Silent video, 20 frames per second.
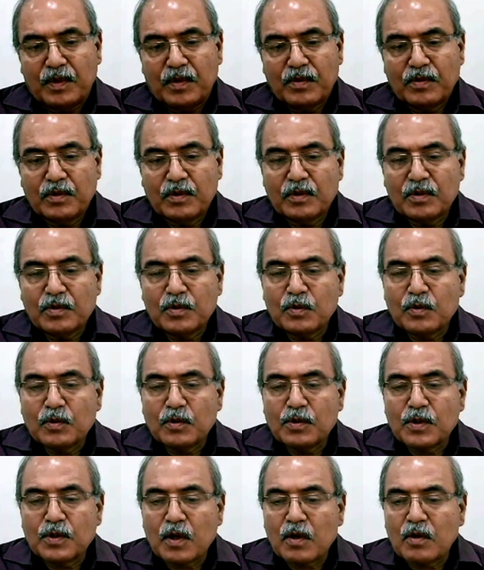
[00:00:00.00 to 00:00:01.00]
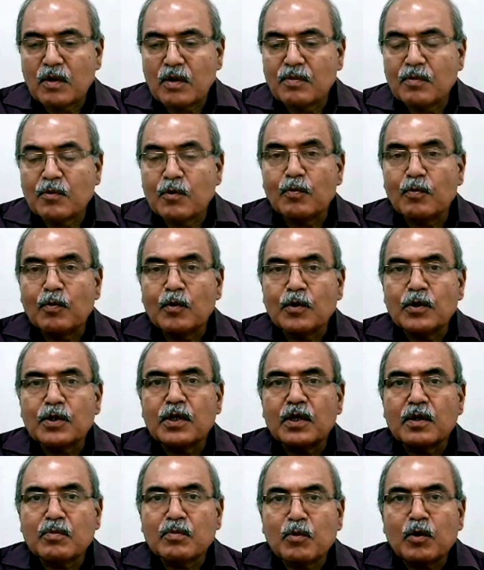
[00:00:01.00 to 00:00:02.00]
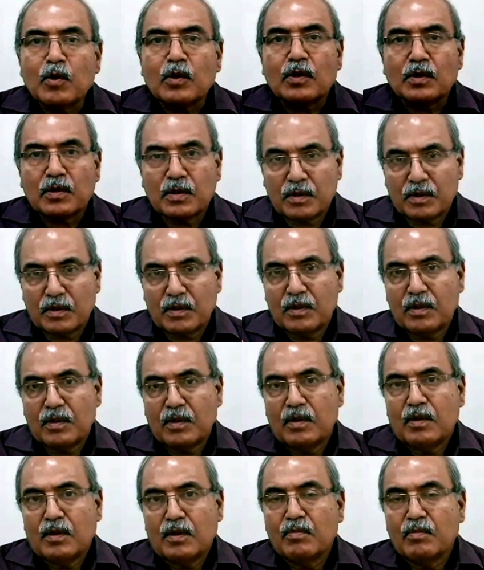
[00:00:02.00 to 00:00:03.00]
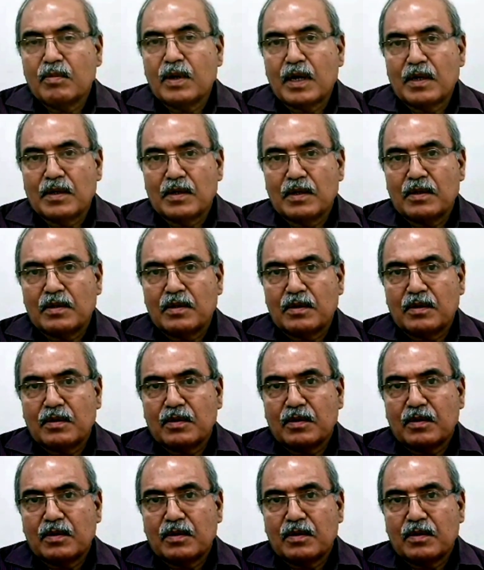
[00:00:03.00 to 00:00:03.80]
So this whole talk of Kuposhan Mukt Bharat,